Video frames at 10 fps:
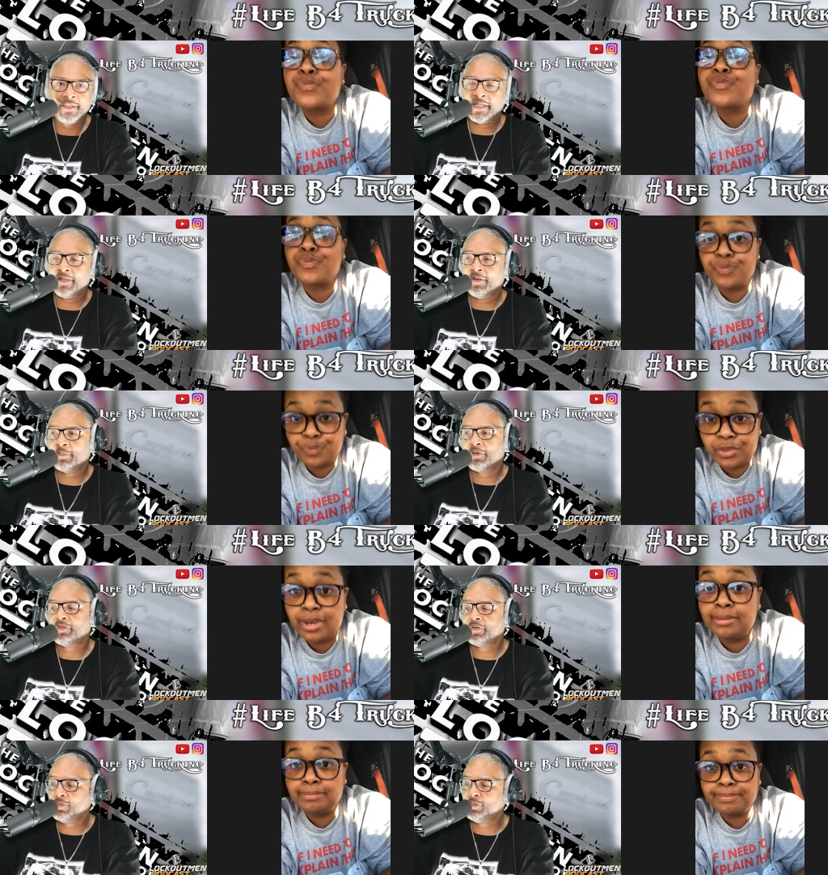Speaker 1: to keep
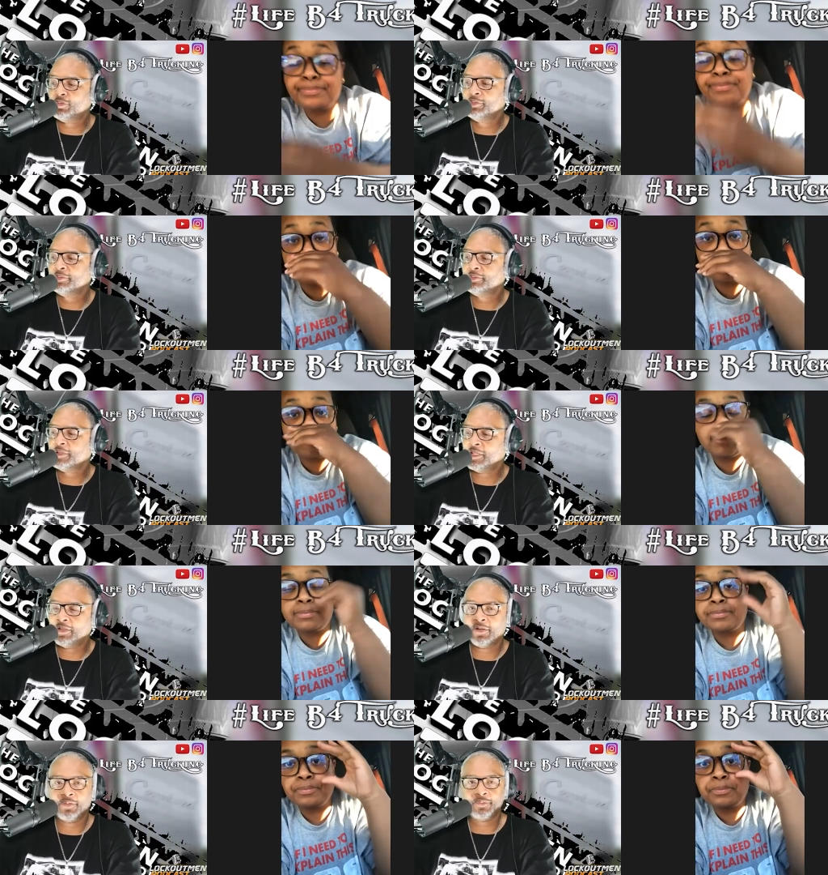try to keep
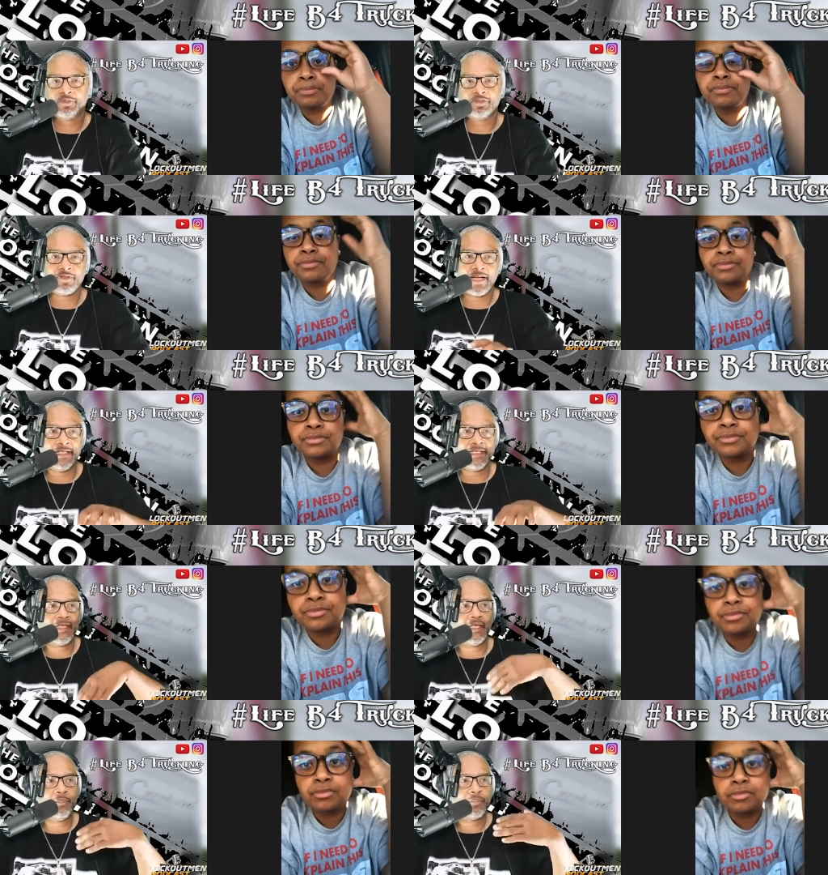conflict down to
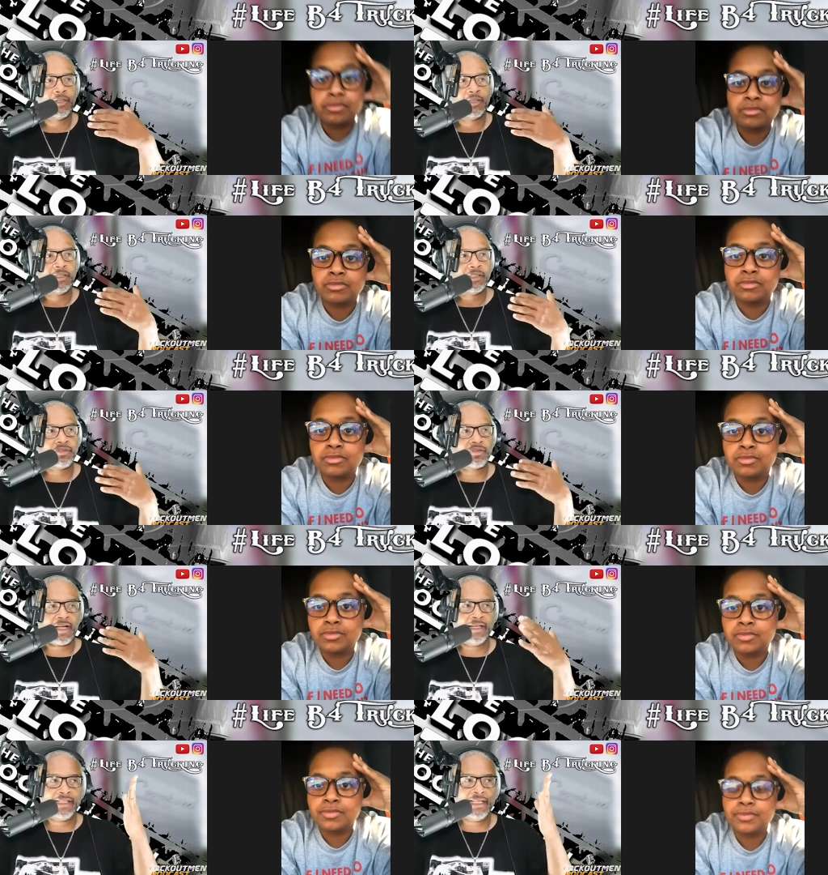a minimum because
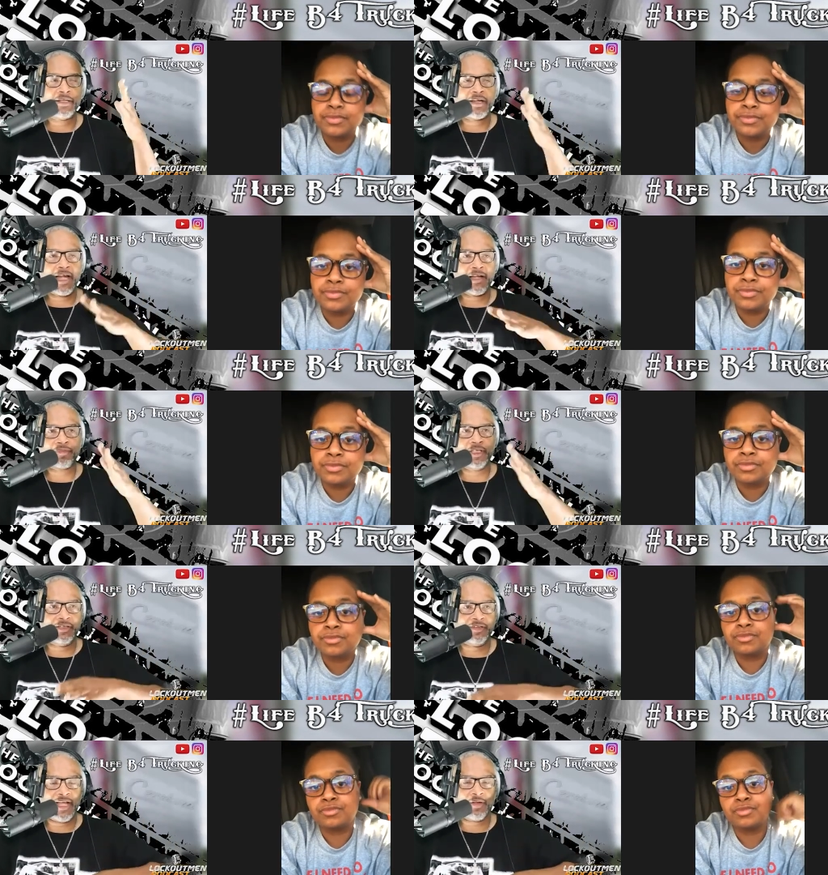these niggas is
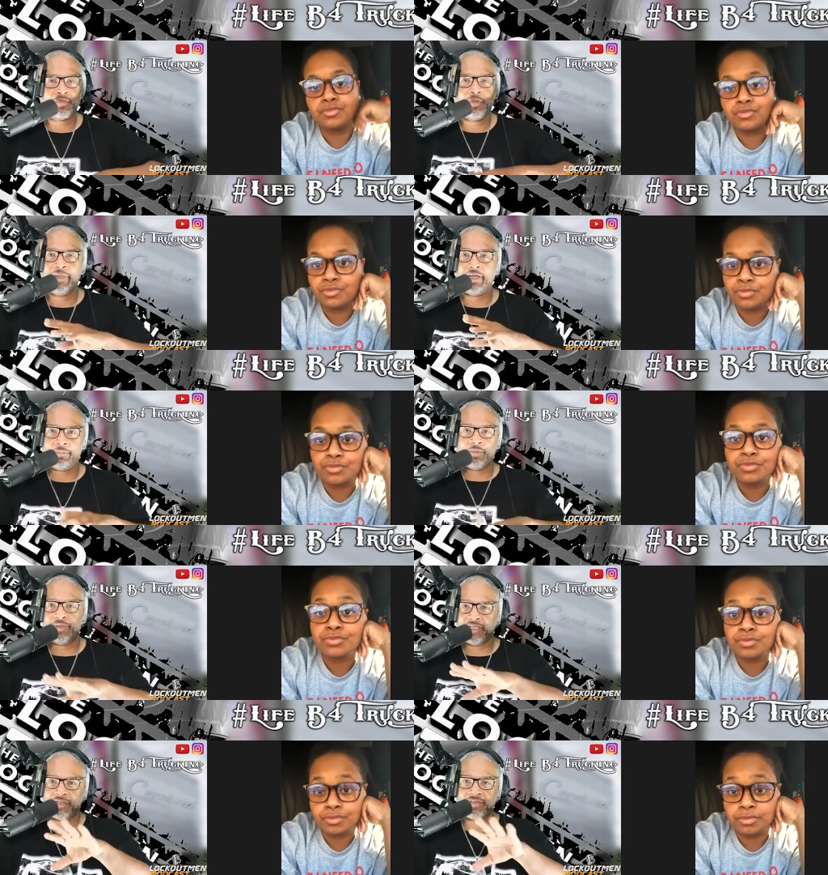watching.
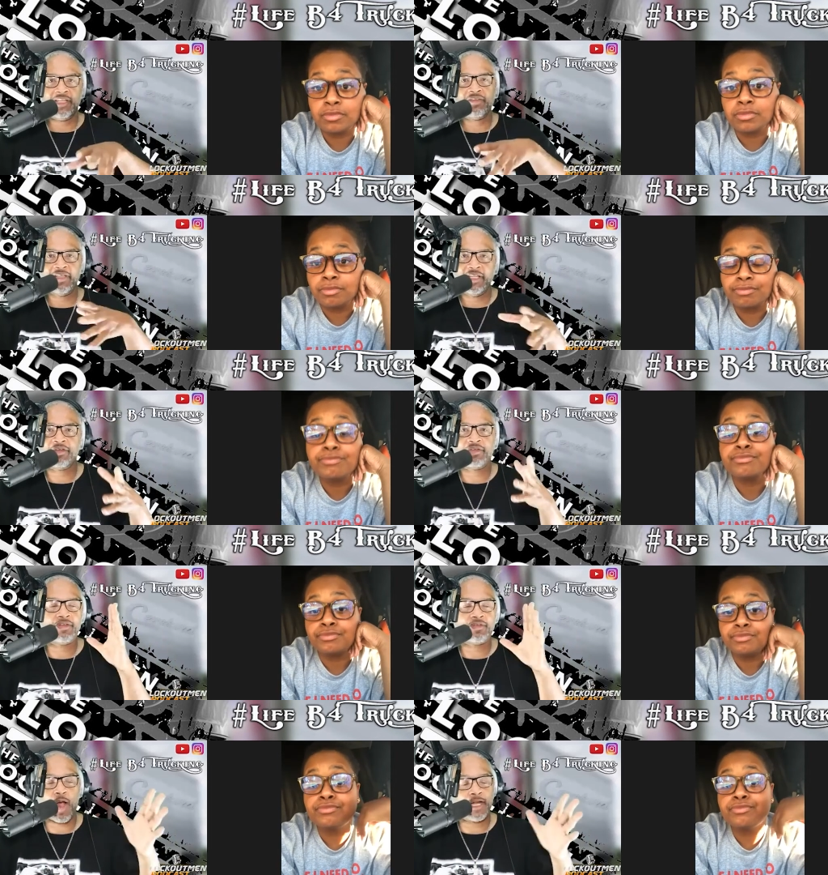
Speaker 2: They are. They, they are,
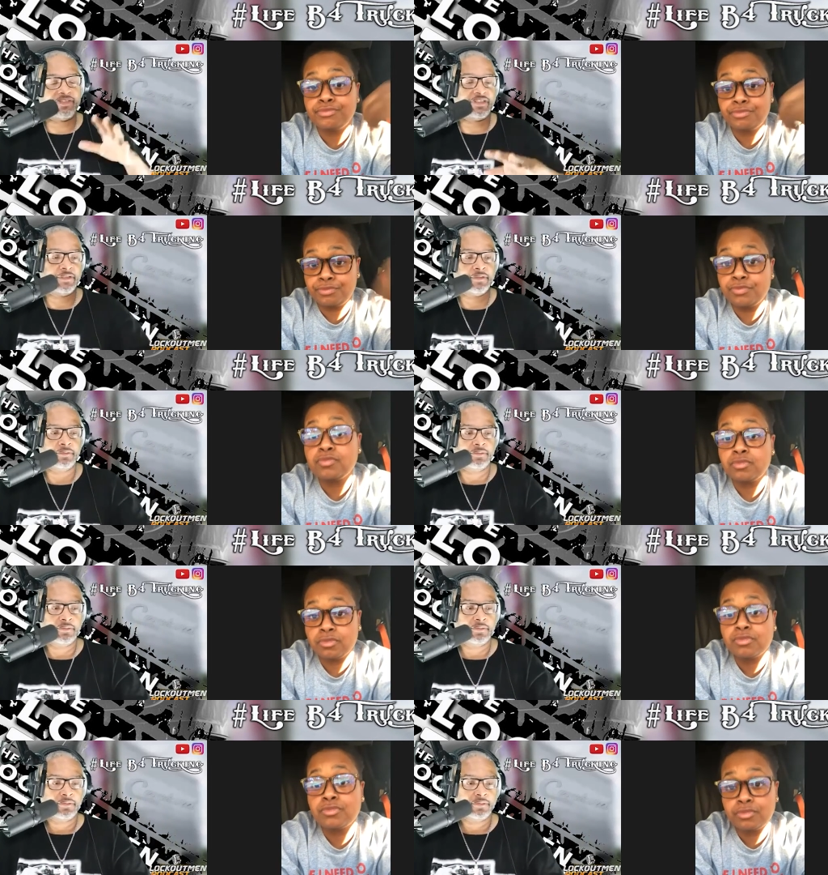are, watching.
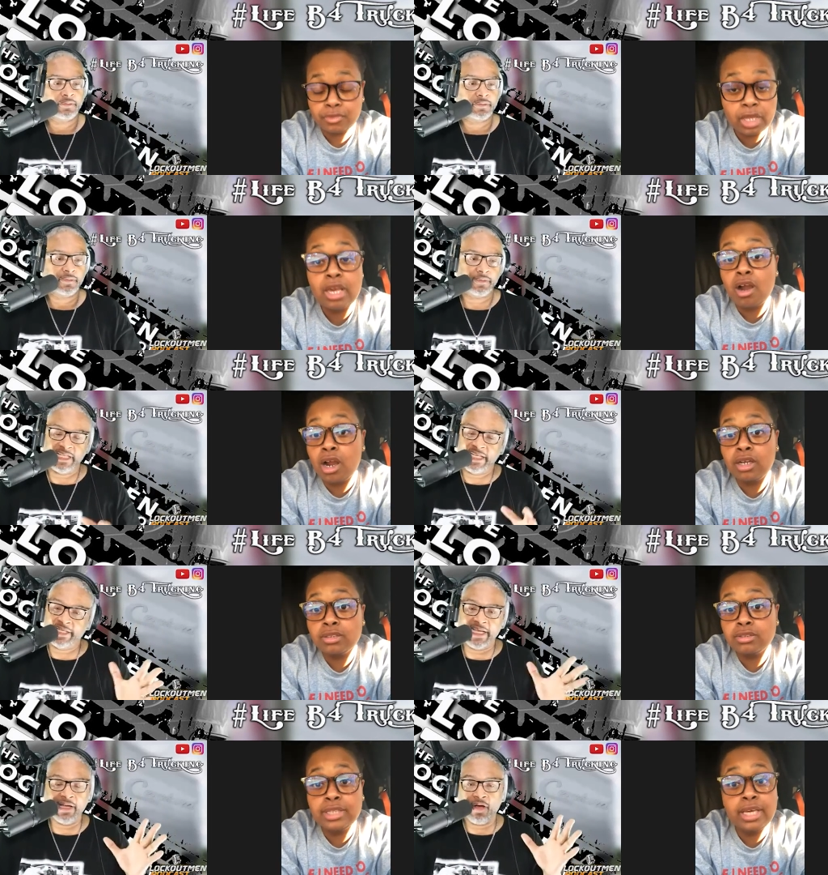I don't say
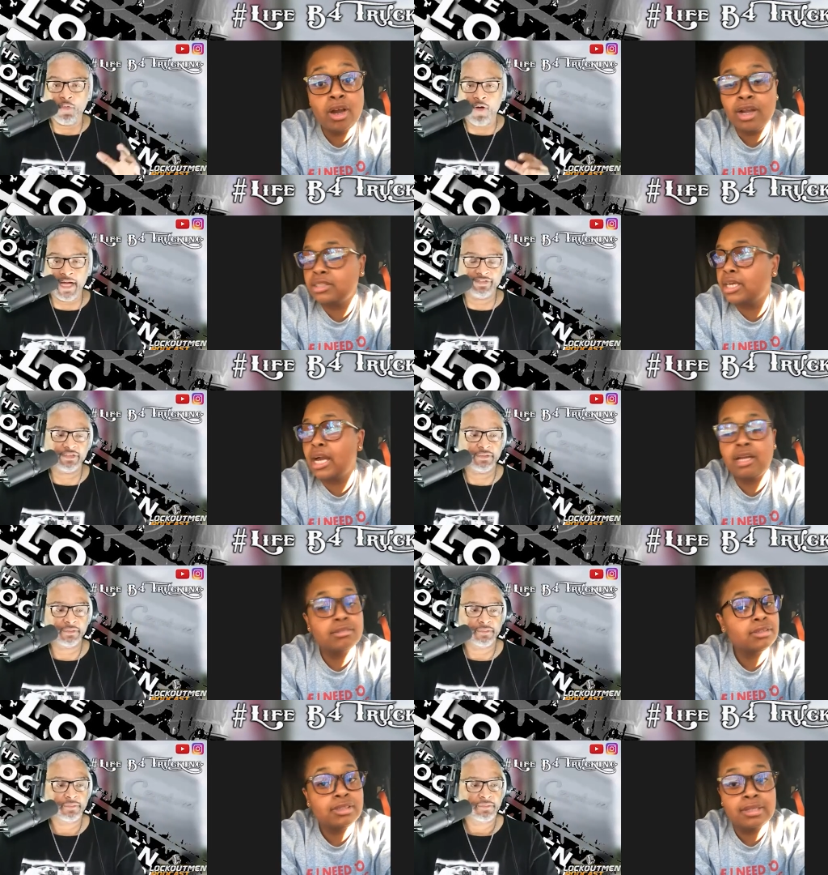nothing to
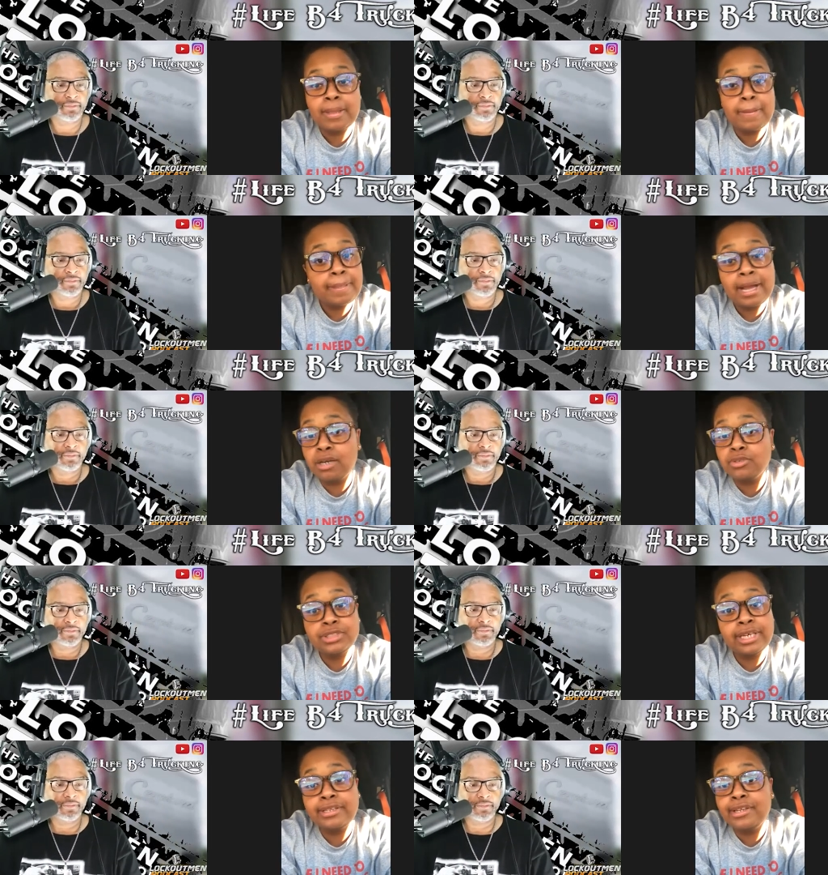nobody. They I go in
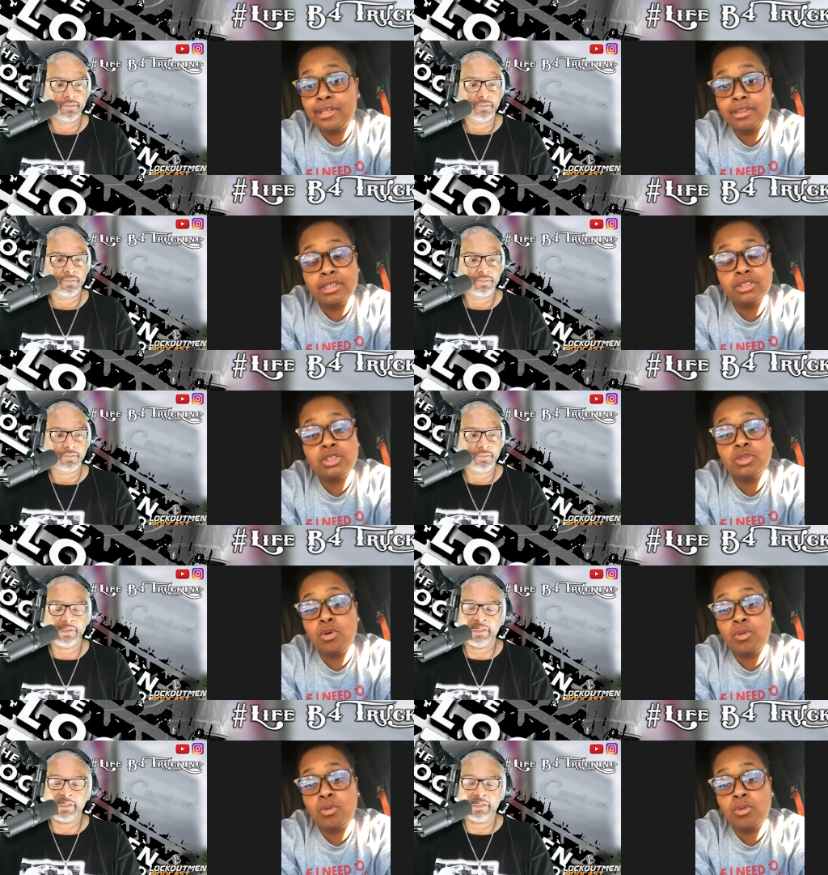watching. and I come right back